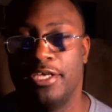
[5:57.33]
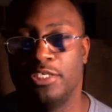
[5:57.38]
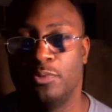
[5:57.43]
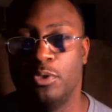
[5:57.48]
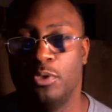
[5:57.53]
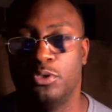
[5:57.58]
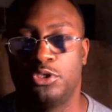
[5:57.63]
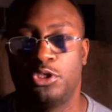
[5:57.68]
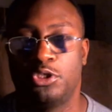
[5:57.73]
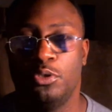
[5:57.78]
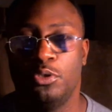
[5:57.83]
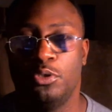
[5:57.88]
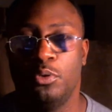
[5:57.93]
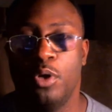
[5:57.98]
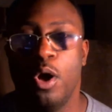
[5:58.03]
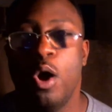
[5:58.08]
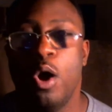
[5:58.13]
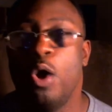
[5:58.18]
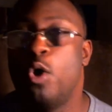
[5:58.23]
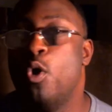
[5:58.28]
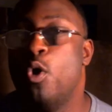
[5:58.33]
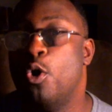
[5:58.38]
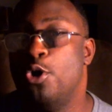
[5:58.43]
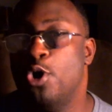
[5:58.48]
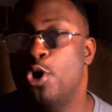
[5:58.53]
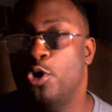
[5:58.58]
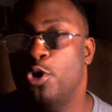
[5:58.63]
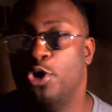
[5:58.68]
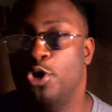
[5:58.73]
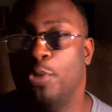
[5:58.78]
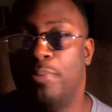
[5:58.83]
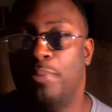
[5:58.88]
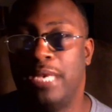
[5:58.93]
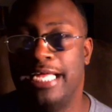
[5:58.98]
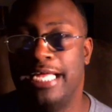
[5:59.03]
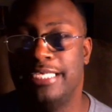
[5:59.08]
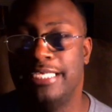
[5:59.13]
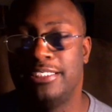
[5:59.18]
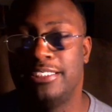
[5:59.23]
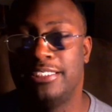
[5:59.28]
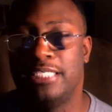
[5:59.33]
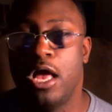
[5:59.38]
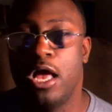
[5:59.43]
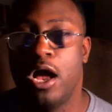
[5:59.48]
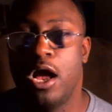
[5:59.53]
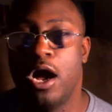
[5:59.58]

well too, called Know Your Place.